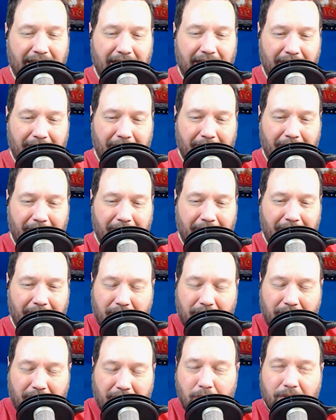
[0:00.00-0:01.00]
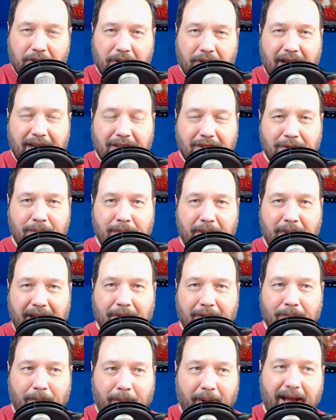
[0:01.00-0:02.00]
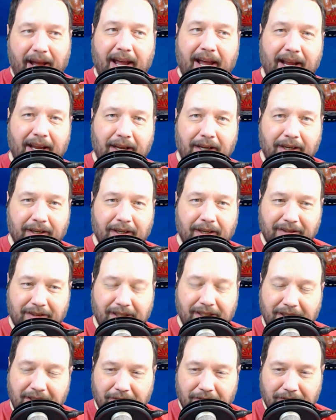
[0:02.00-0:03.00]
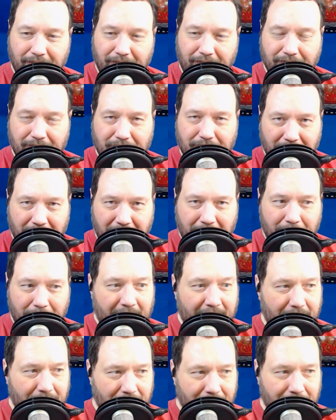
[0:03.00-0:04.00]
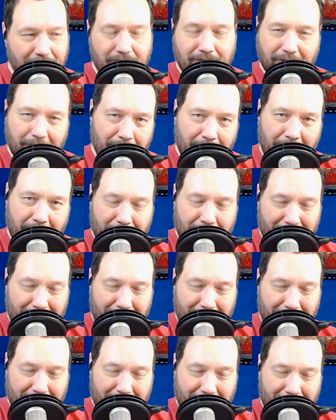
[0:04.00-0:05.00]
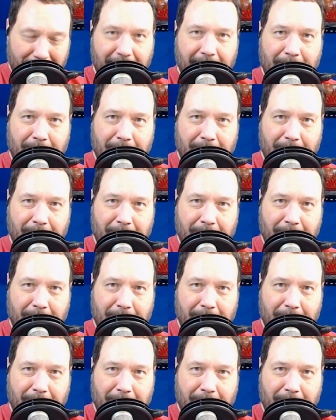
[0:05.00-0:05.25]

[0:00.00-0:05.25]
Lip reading: Also, if you would like to make my 9-year-old dream a reality